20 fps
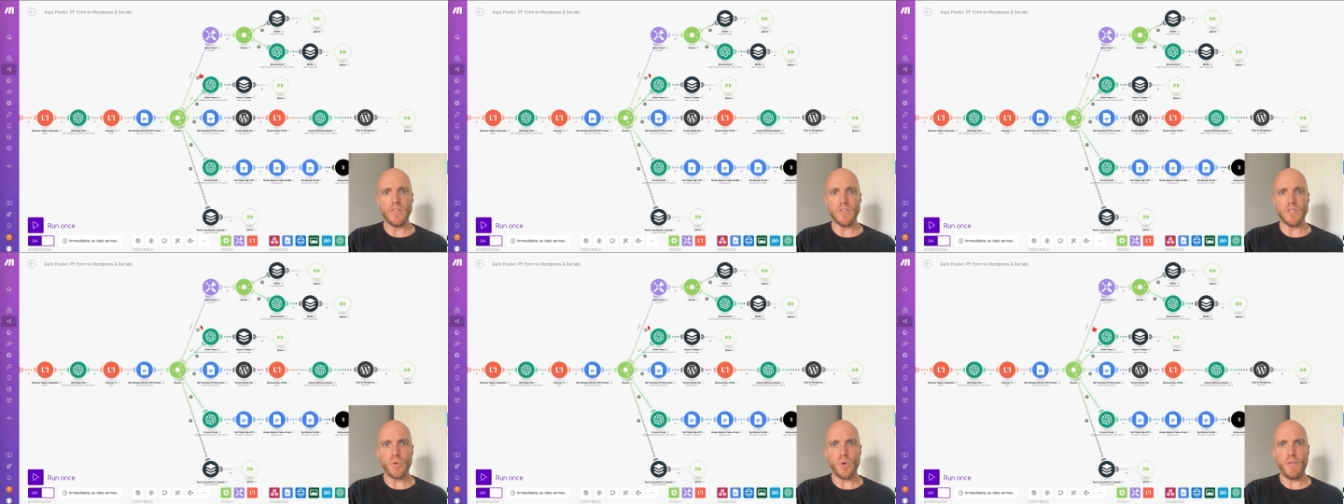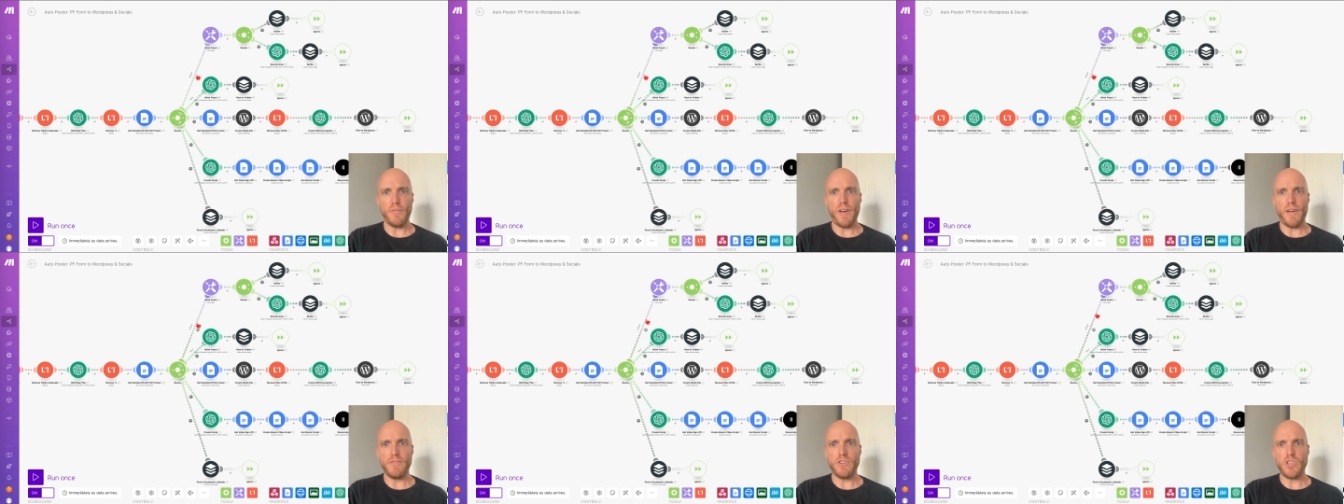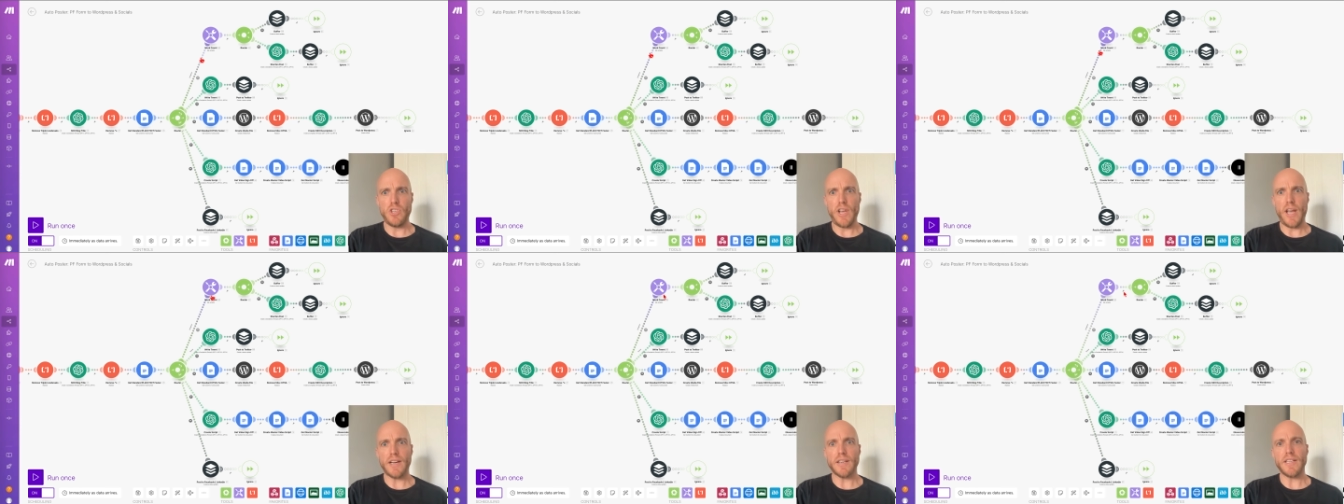And so if I've
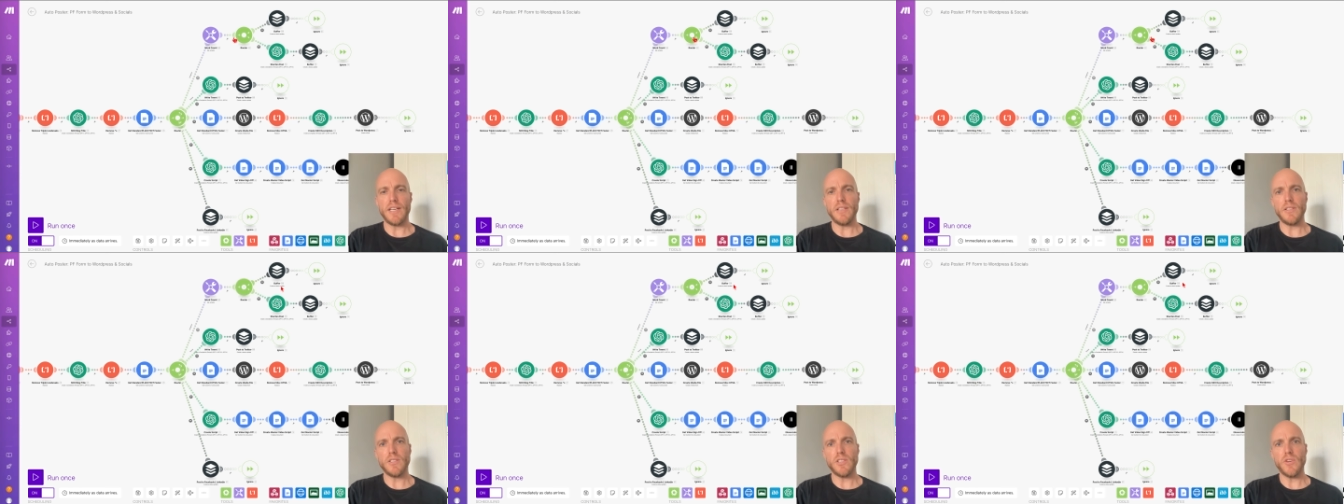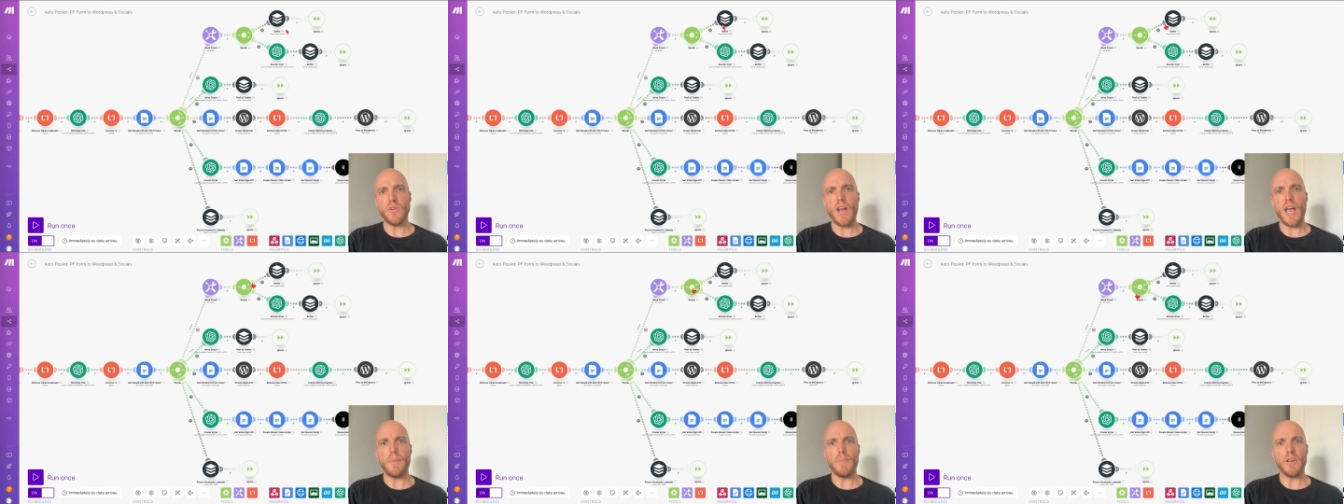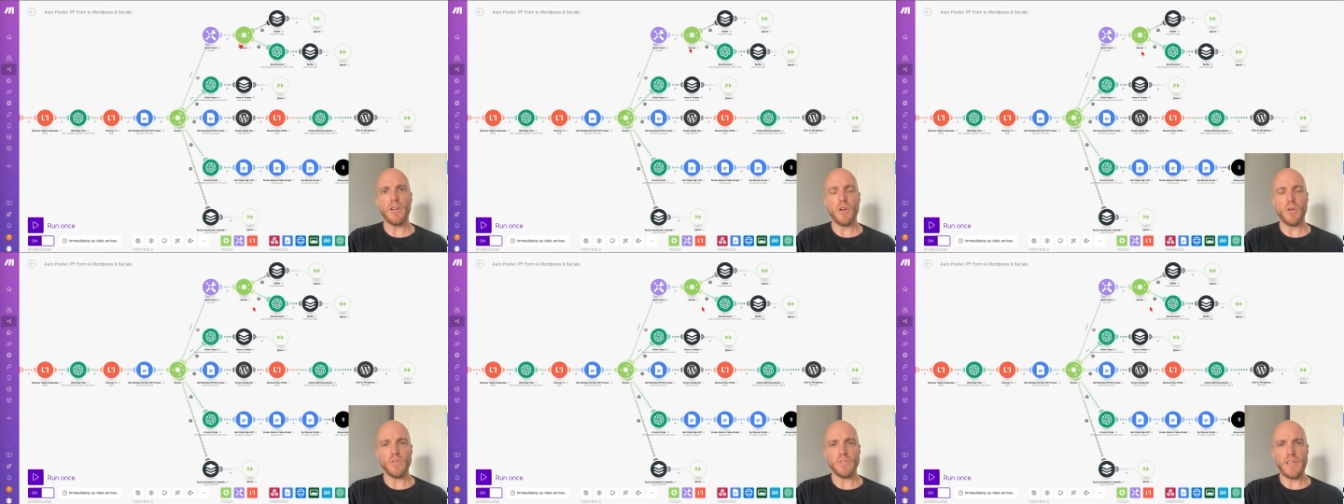checked Instagram,
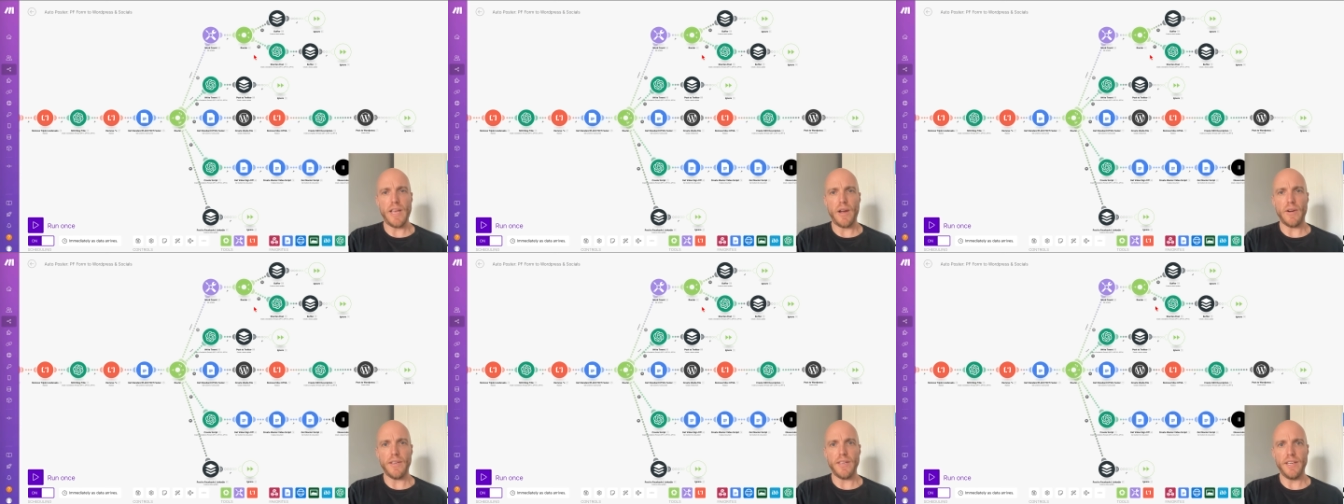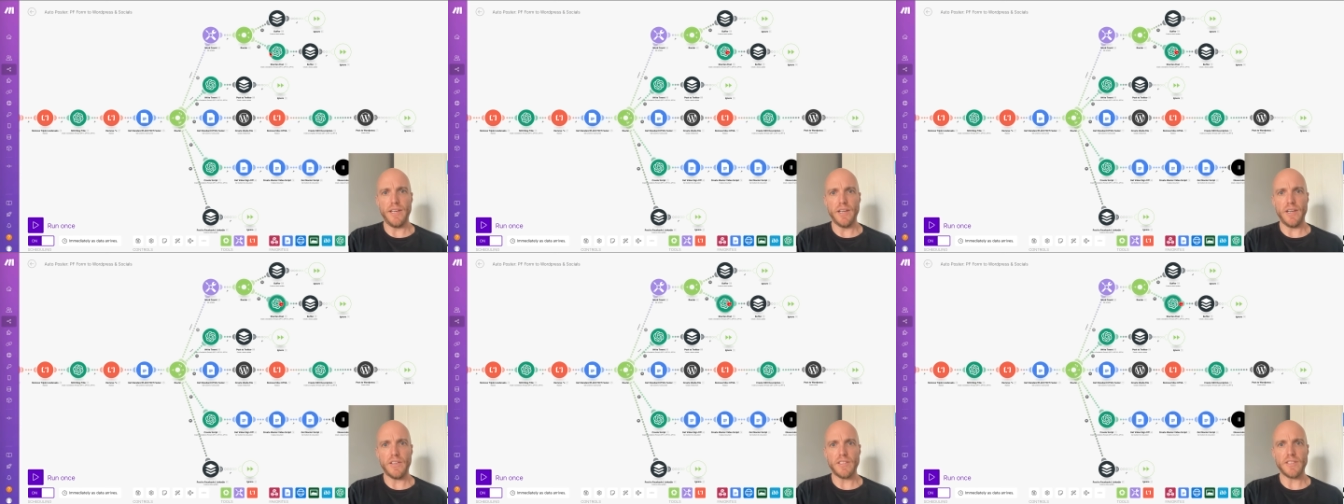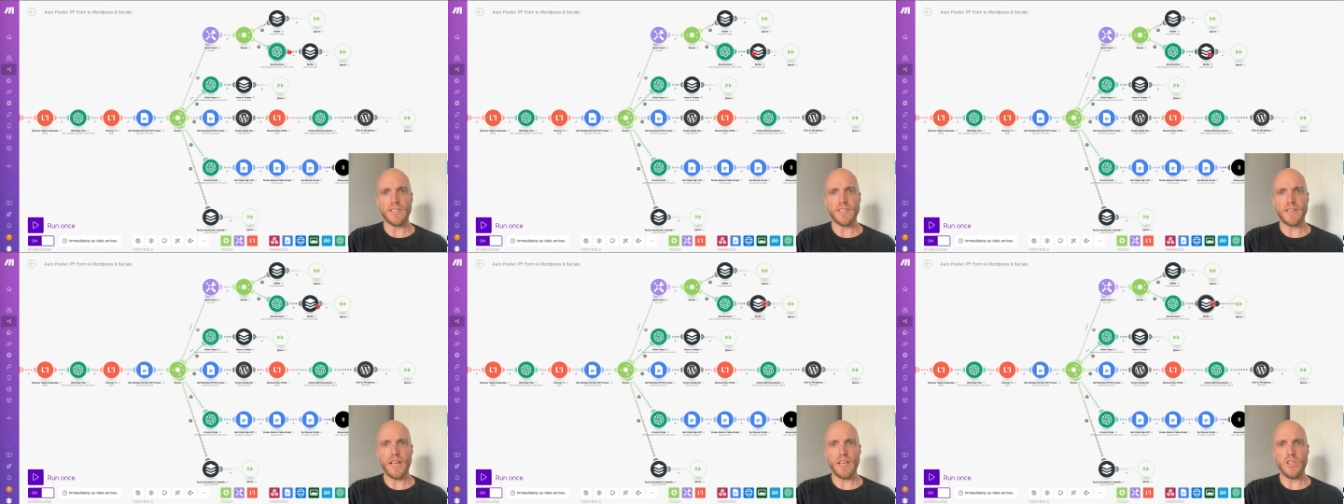it goes down here and
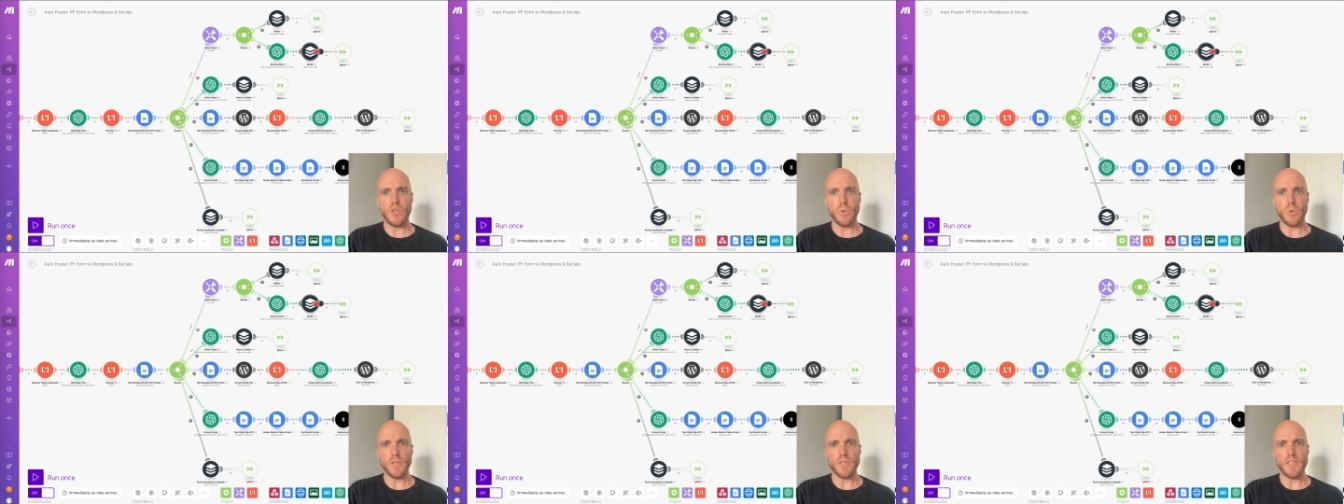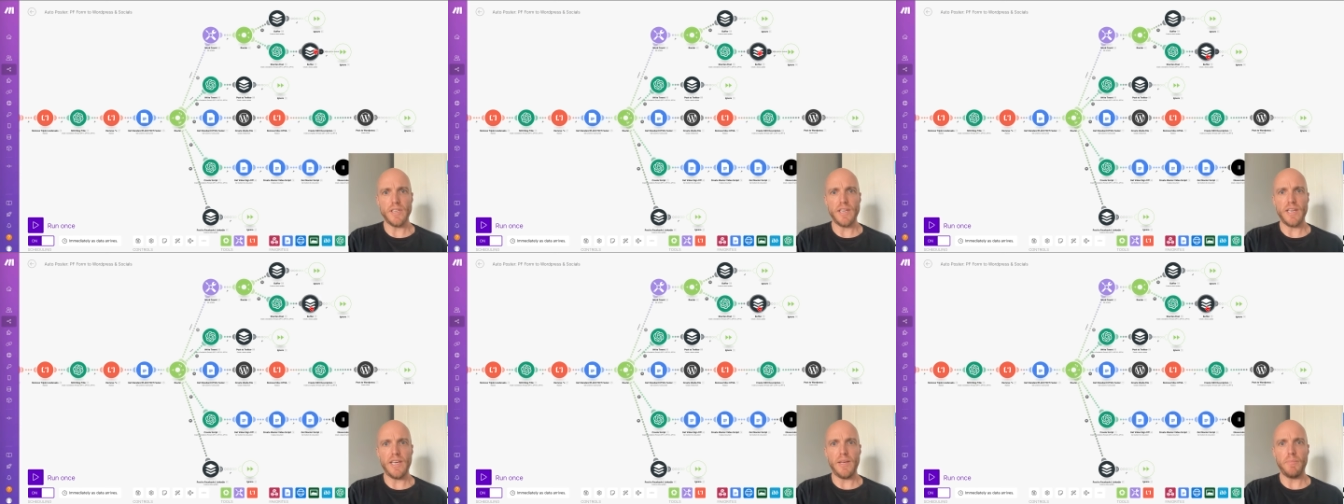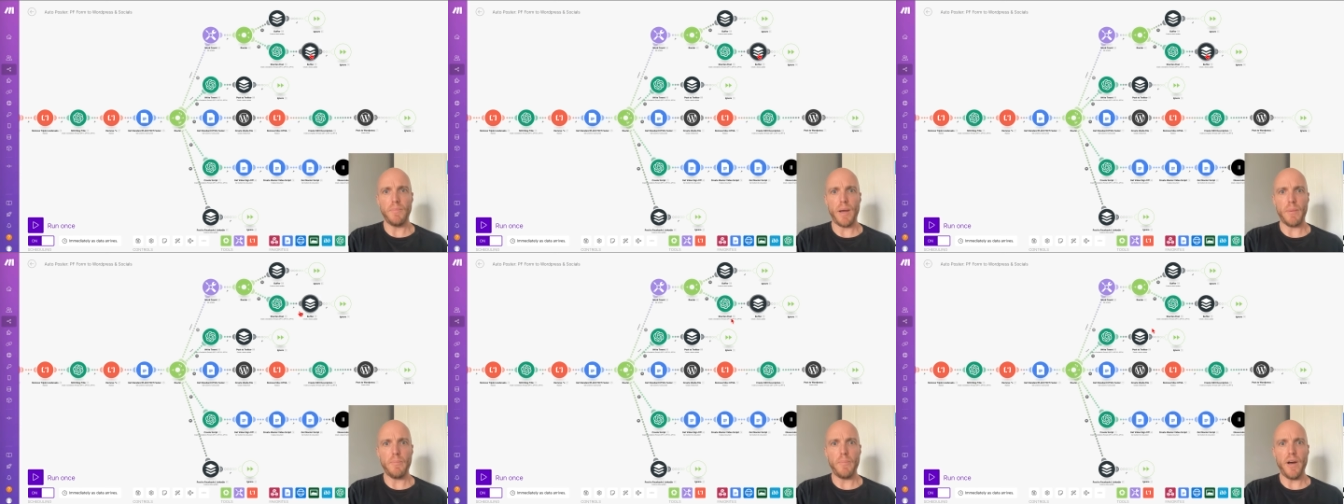schedules it in
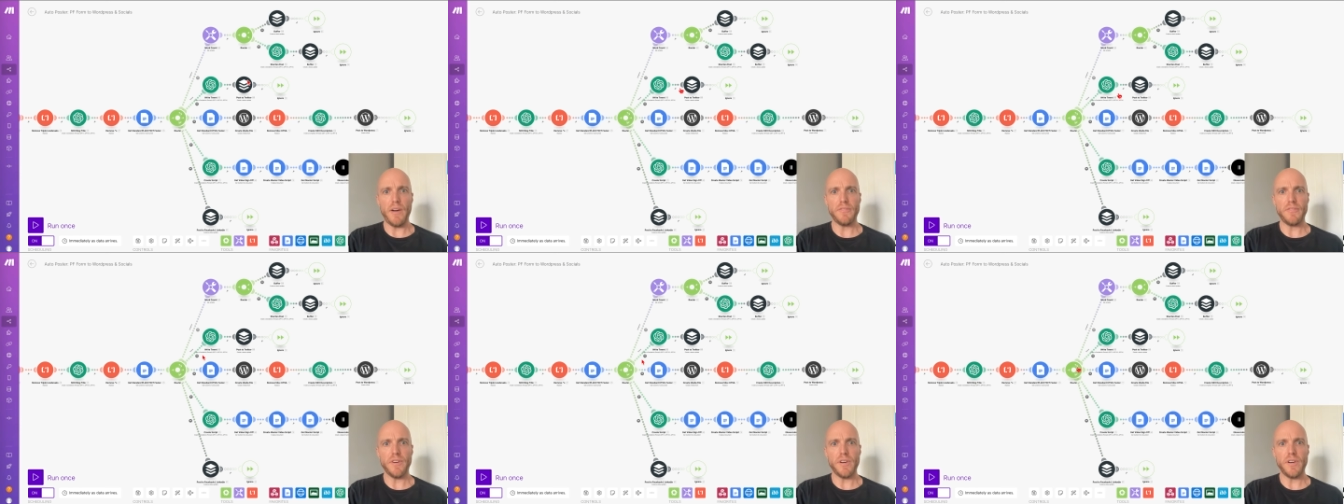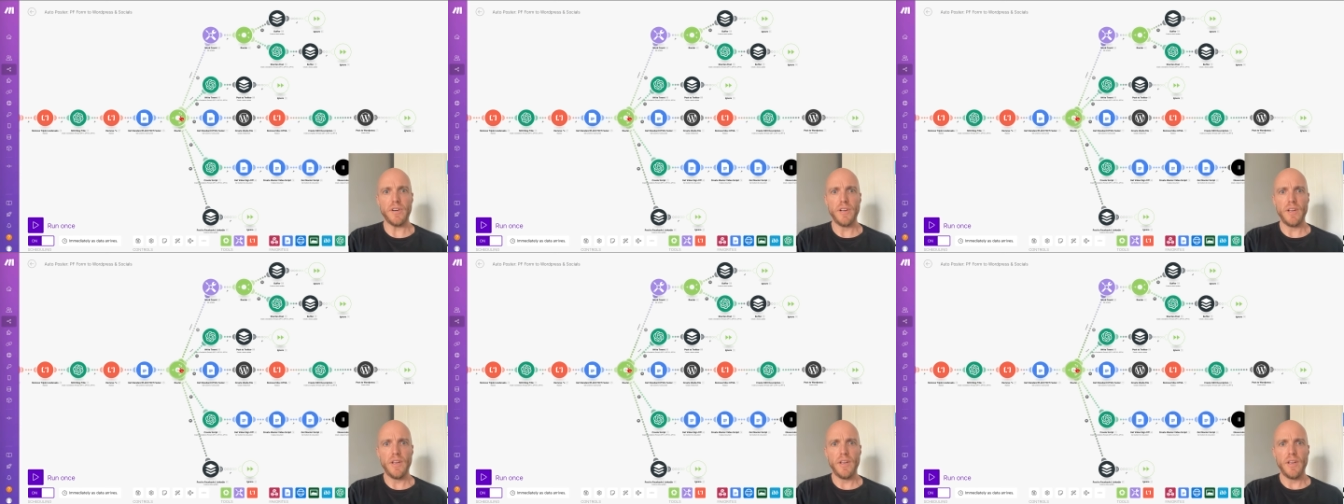my buffer.